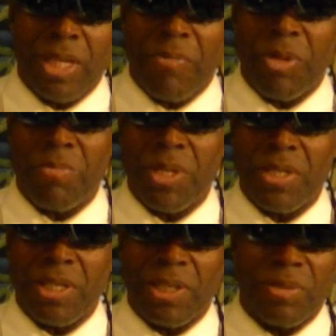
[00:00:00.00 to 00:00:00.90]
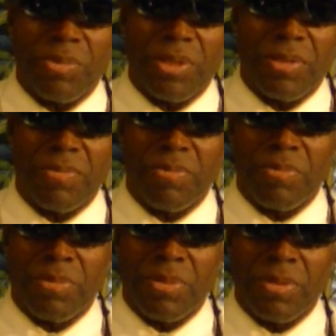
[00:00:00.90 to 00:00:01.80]
that we've been dealing with
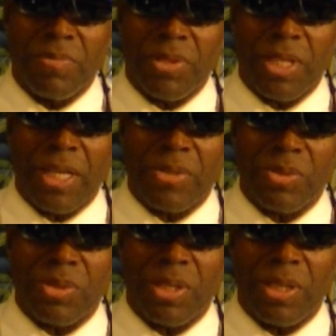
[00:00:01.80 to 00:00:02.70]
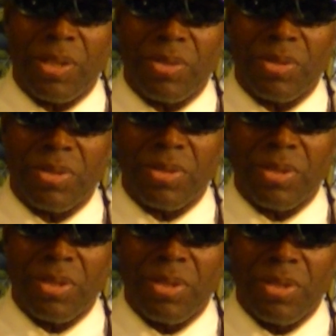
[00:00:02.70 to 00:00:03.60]
for thousands of years.
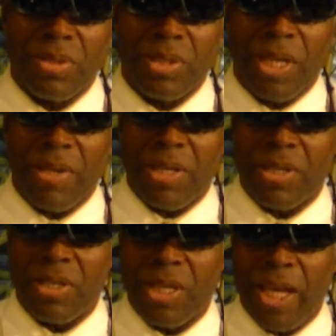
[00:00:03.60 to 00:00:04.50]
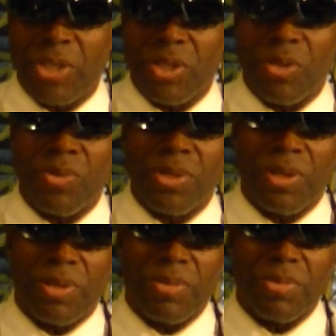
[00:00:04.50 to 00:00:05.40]
That ancient
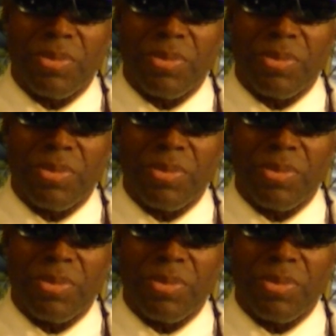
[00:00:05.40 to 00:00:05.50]
occult,